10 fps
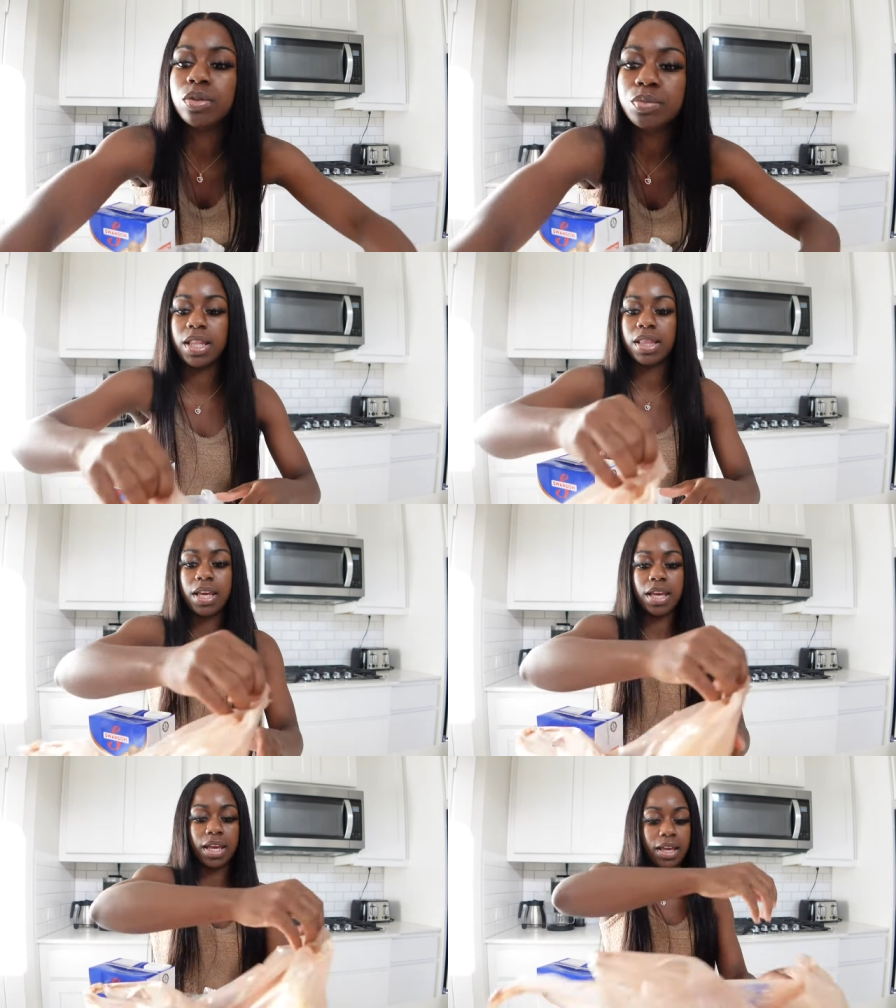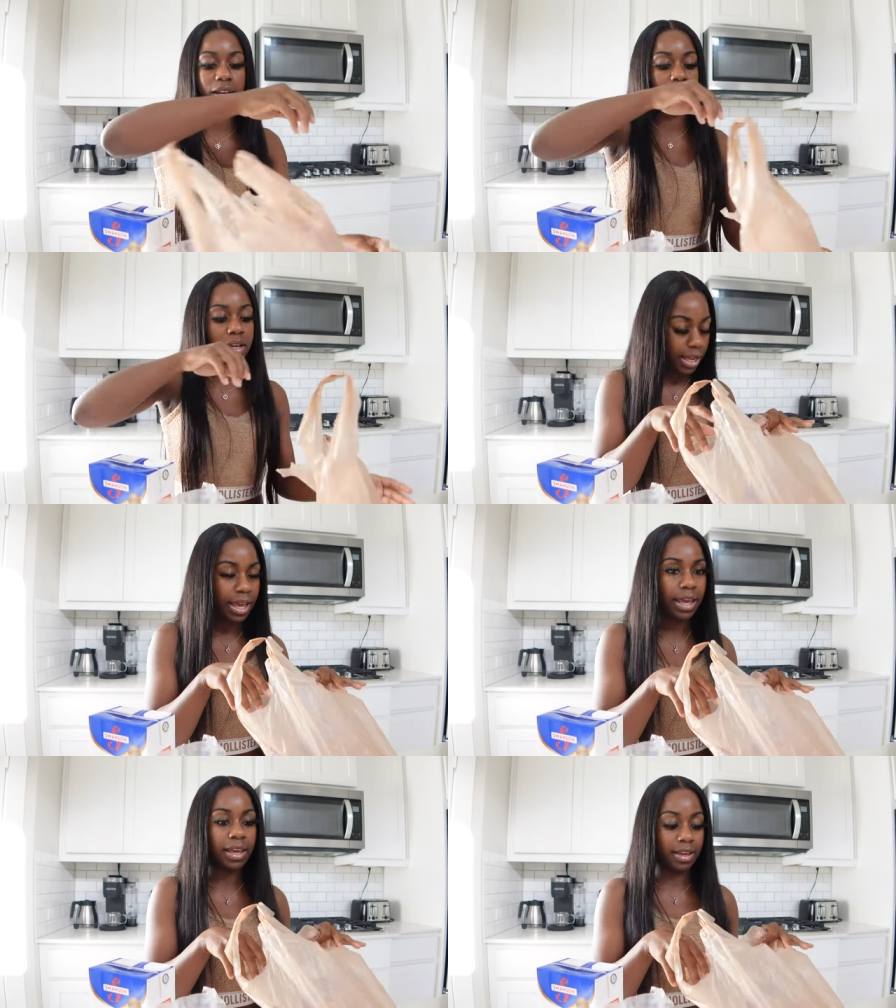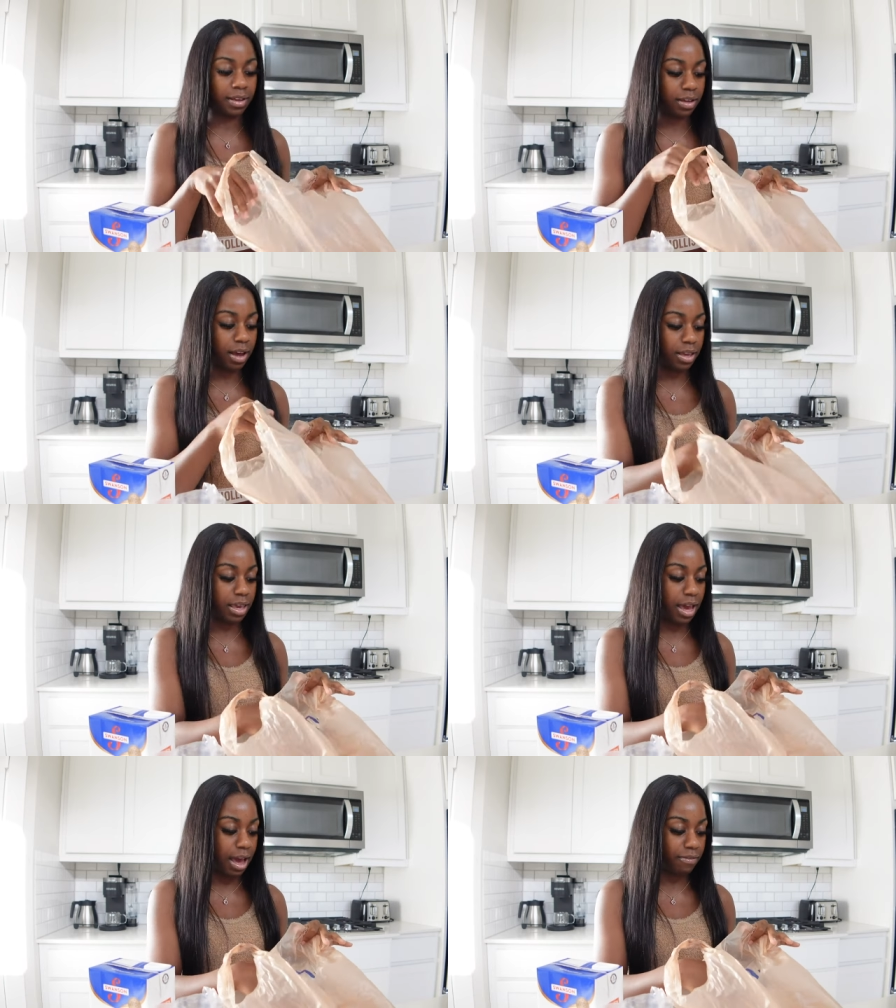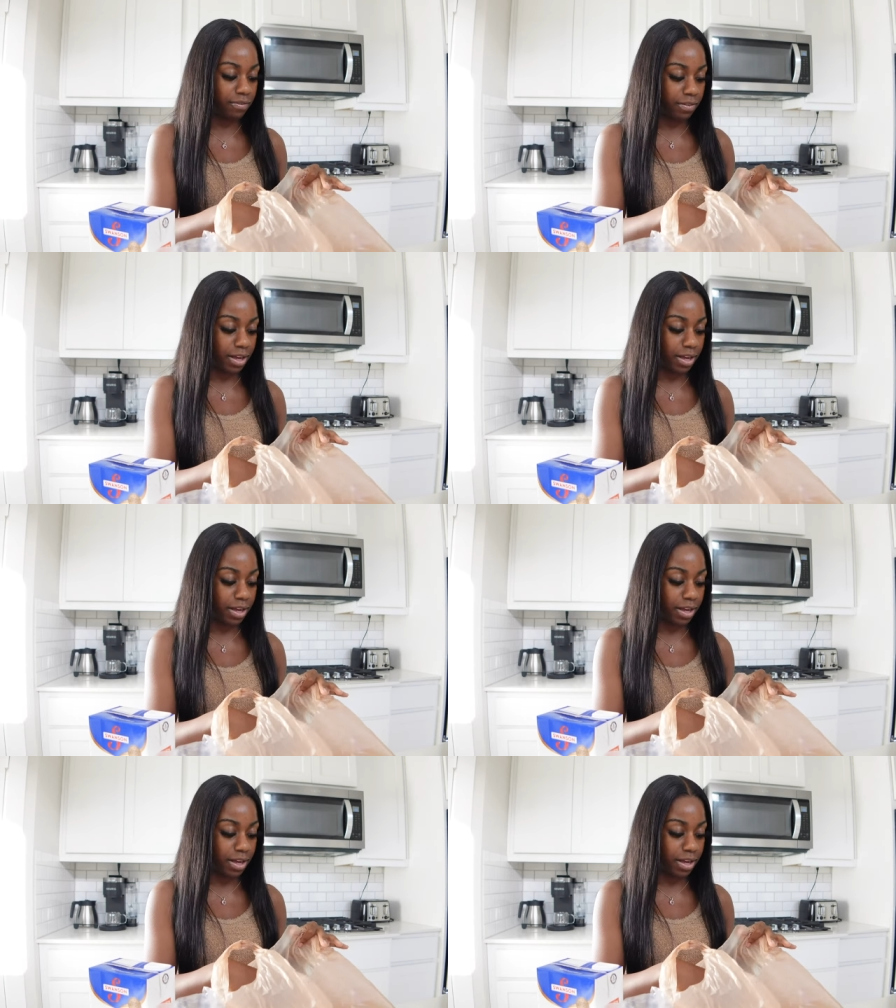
And then, dang, uh, yeah, I,